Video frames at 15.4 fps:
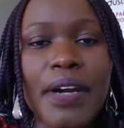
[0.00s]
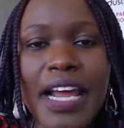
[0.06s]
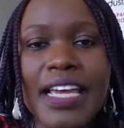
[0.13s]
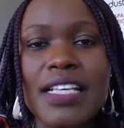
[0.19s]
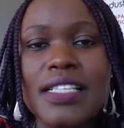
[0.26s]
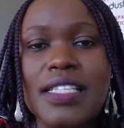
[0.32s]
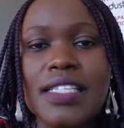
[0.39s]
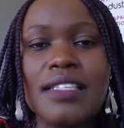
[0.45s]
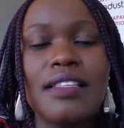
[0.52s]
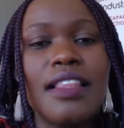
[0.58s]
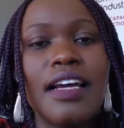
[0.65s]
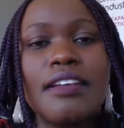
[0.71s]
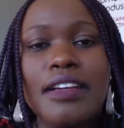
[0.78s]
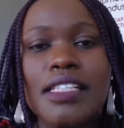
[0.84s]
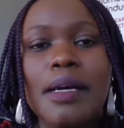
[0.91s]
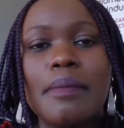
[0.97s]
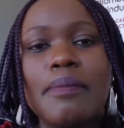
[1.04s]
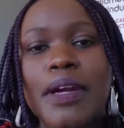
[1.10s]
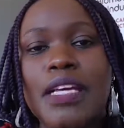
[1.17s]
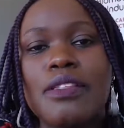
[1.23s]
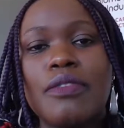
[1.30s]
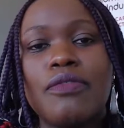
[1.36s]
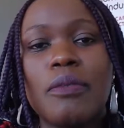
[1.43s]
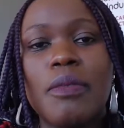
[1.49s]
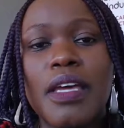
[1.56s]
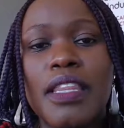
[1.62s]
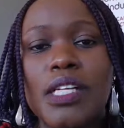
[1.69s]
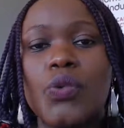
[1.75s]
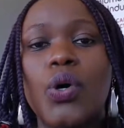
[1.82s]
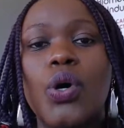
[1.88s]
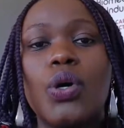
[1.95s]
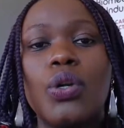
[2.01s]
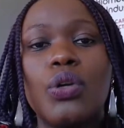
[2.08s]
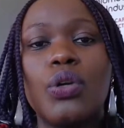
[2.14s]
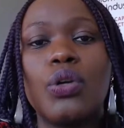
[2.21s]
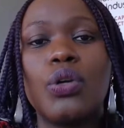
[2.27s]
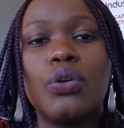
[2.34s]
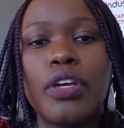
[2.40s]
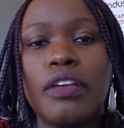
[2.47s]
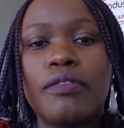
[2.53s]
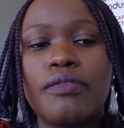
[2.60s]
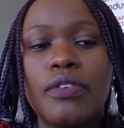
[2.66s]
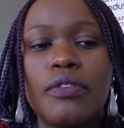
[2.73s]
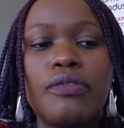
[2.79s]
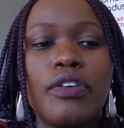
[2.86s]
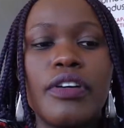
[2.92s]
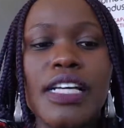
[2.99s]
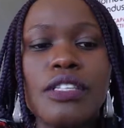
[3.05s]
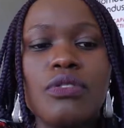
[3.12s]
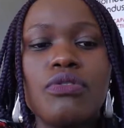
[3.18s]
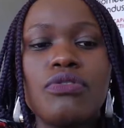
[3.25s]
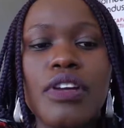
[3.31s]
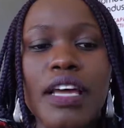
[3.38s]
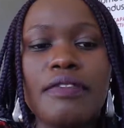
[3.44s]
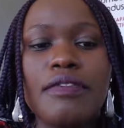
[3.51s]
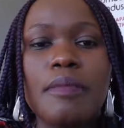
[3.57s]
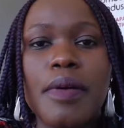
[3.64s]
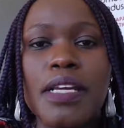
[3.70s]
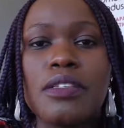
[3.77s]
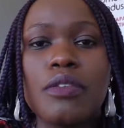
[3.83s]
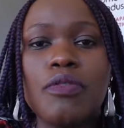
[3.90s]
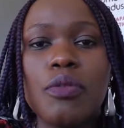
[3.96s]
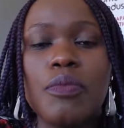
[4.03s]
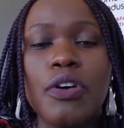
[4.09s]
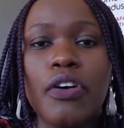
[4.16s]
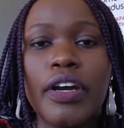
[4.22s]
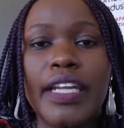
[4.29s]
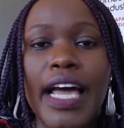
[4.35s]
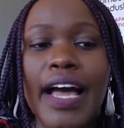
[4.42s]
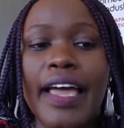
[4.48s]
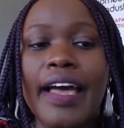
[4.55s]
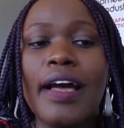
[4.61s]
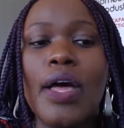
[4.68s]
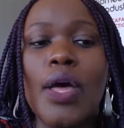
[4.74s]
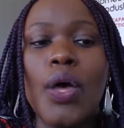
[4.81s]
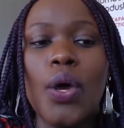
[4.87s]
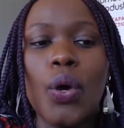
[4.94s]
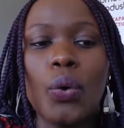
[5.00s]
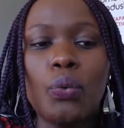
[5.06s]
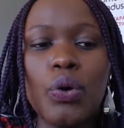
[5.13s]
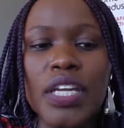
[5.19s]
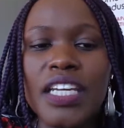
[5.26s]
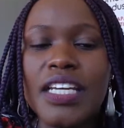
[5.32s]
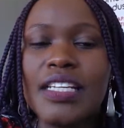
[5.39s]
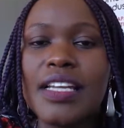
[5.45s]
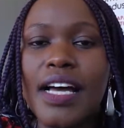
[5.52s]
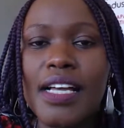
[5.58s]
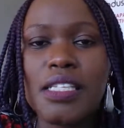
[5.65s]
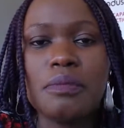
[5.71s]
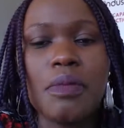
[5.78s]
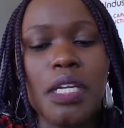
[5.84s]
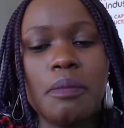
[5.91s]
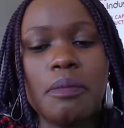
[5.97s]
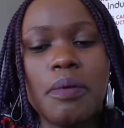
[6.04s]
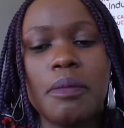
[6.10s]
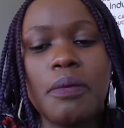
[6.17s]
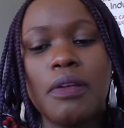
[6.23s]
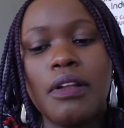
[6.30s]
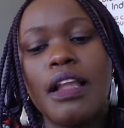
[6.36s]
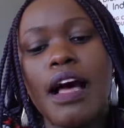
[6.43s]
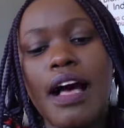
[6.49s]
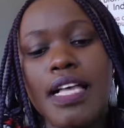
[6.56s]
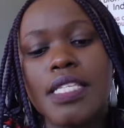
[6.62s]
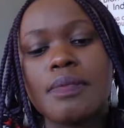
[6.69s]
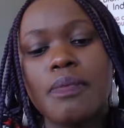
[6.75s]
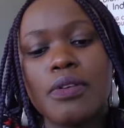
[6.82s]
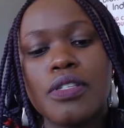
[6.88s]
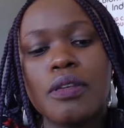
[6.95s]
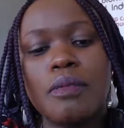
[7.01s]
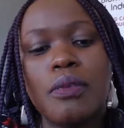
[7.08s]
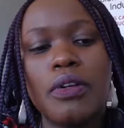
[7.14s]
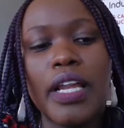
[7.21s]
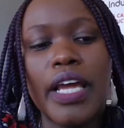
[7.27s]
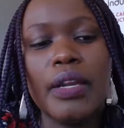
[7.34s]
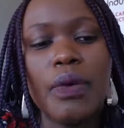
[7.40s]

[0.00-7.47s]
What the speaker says: price, the greater price of UBN that we're all looking for. For us to drive the price of Ubricoin higher, we need as many people as possible.